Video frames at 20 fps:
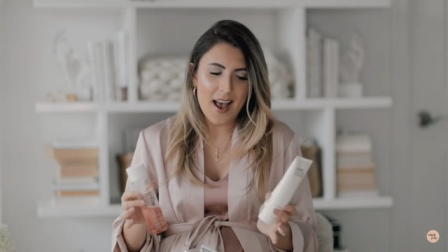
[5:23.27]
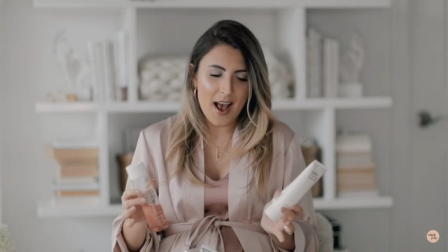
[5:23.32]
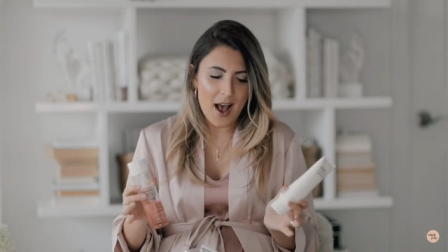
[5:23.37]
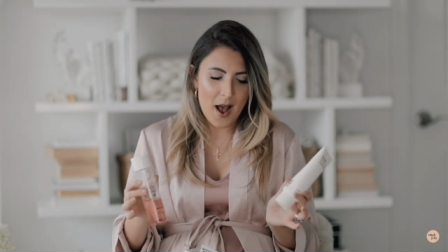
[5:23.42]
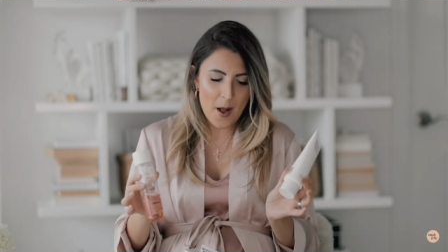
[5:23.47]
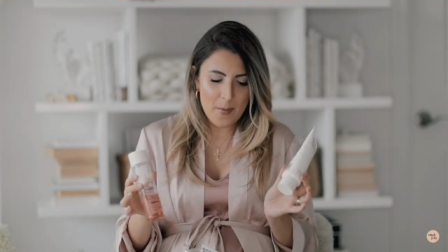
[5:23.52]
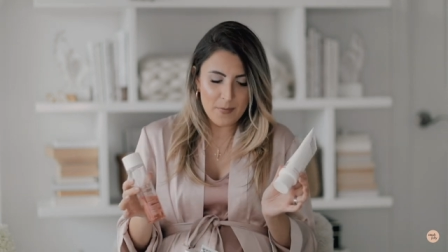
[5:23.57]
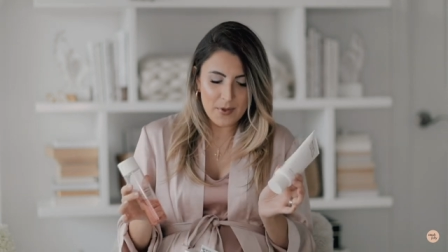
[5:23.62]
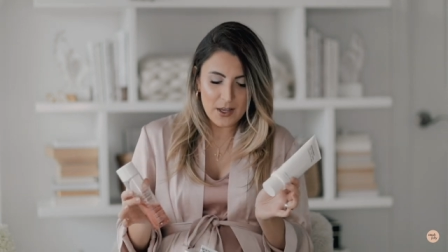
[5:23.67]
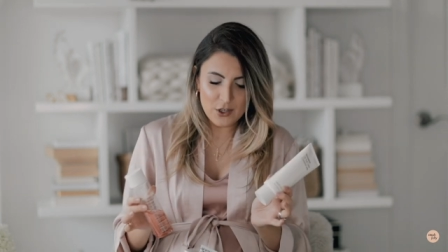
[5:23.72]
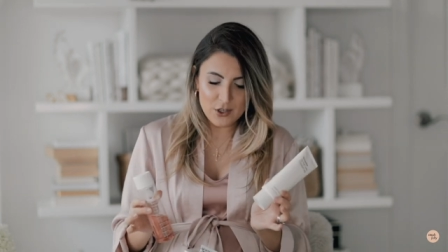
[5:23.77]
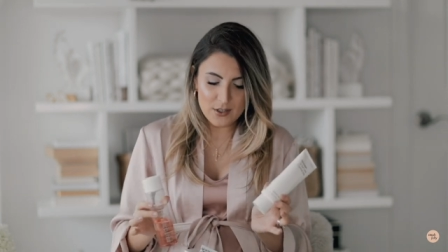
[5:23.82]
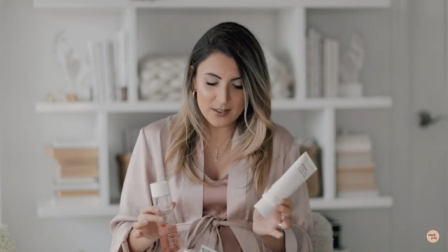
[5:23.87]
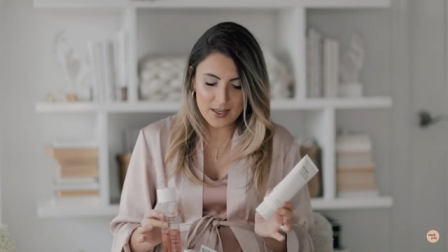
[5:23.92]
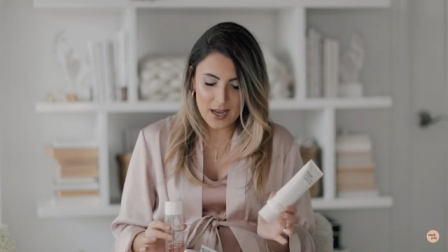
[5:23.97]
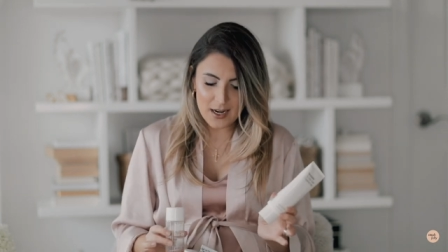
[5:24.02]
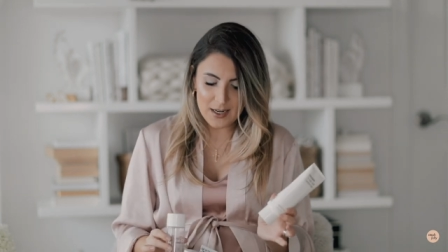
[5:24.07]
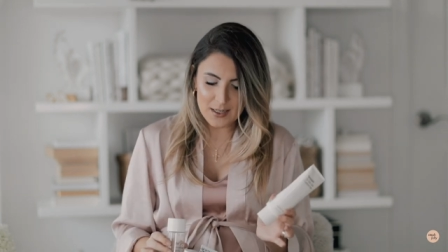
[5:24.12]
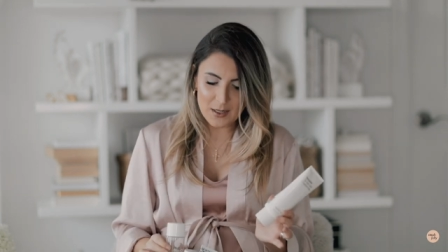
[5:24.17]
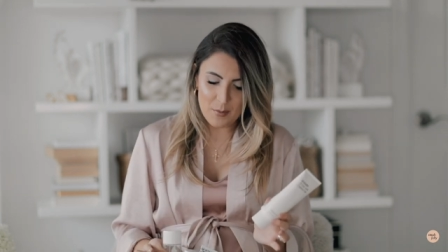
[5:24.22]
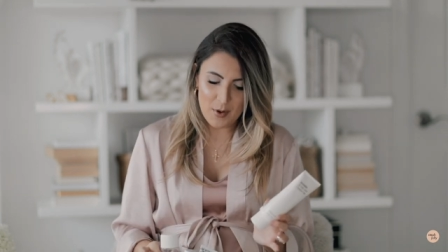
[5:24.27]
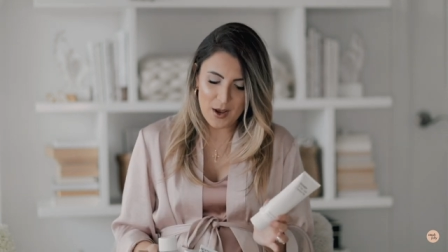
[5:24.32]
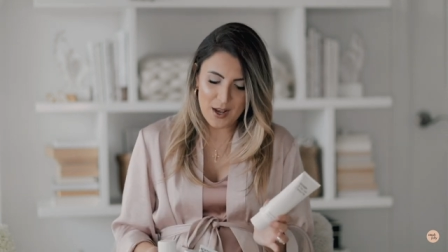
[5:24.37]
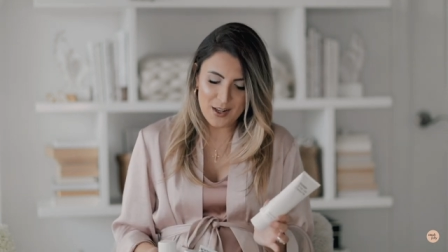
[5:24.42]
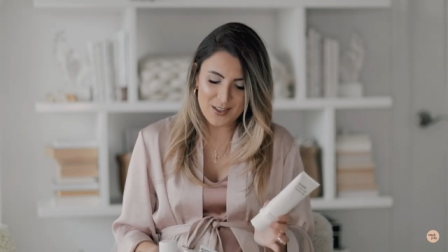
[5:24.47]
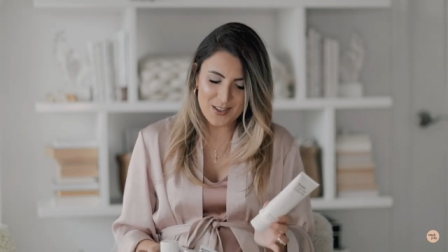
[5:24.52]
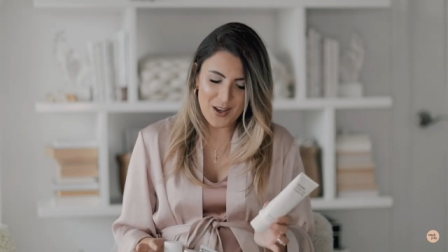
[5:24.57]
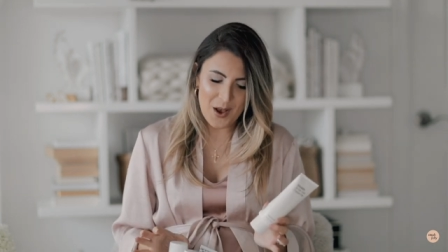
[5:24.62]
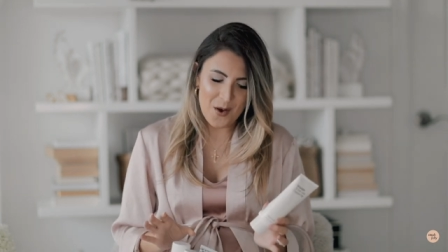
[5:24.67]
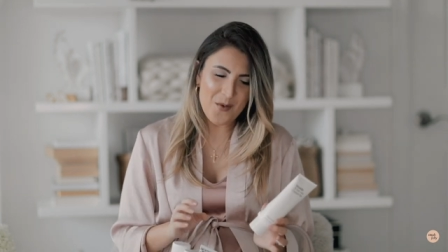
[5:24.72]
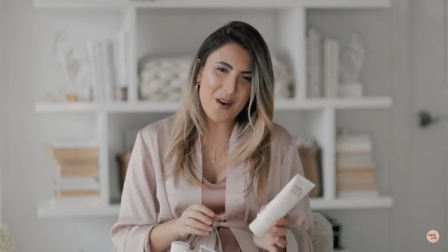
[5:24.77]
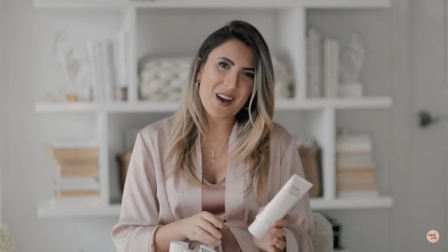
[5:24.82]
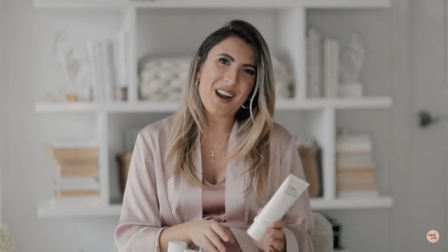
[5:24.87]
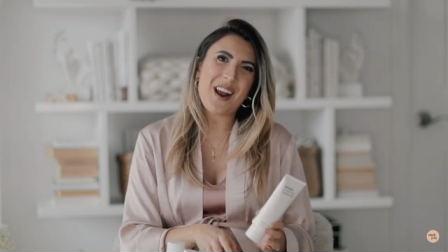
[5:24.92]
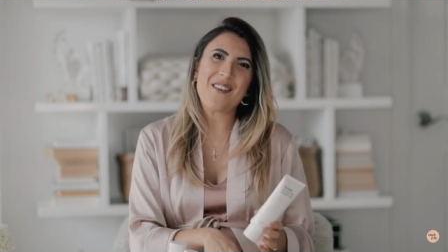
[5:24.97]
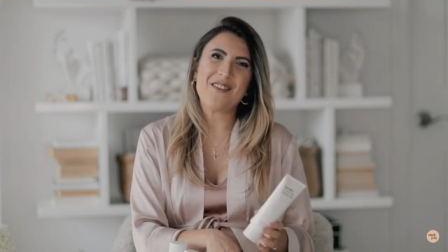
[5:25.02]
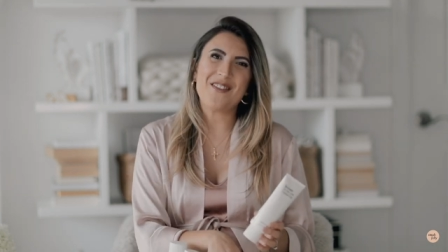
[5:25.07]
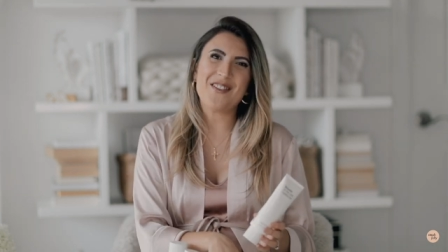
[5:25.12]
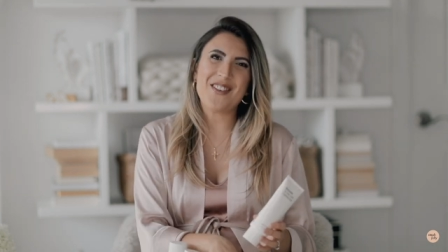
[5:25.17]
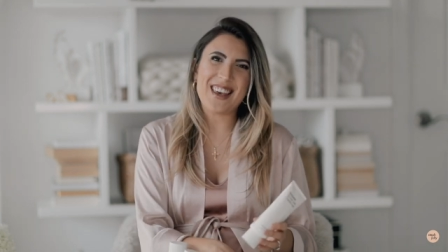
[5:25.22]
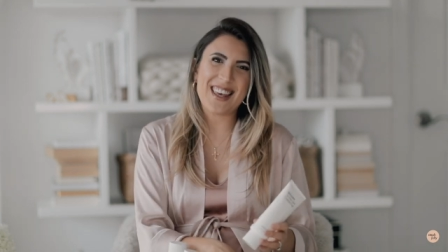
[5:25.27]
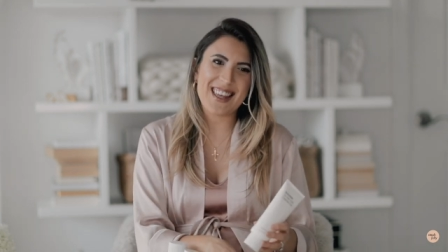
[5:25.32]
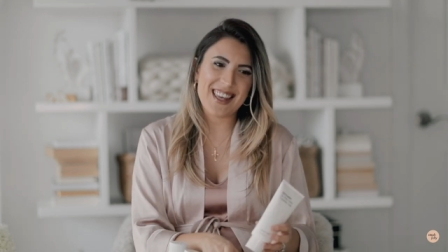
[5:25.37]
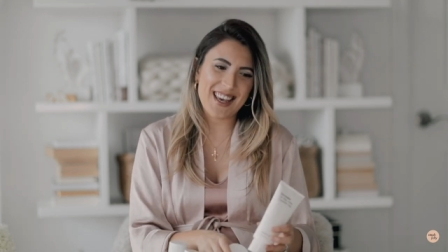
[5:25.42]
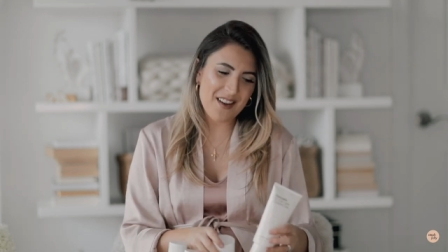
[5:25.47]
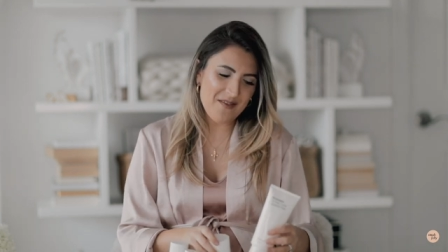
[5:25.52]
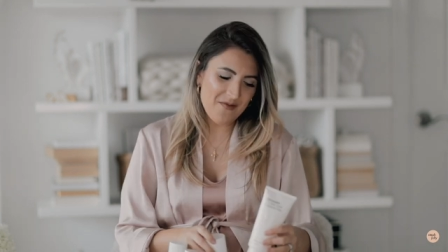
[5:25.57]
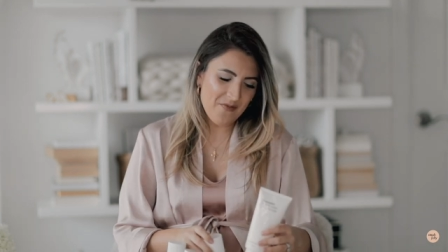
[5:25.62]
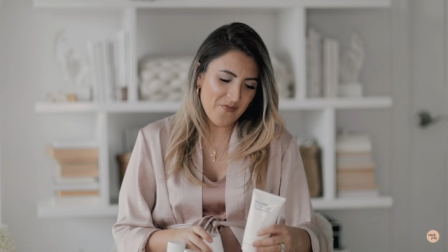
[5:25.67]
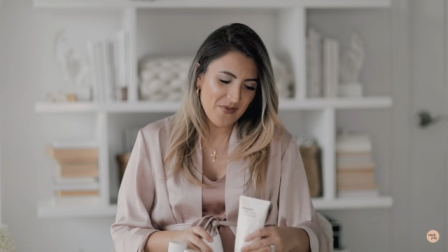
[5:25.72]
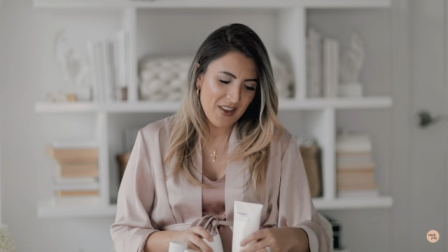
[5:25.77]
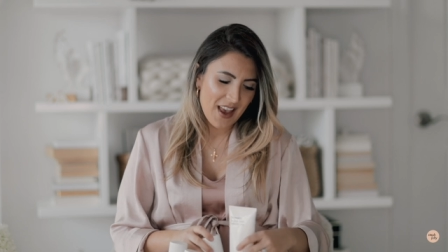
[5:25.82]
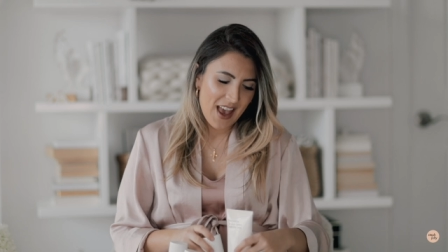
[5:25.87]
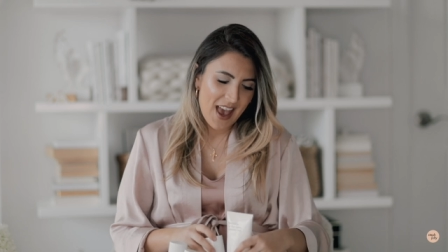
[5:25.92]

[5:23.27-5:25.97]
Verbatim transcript: Um, it just kind of depends on what I'm feeling.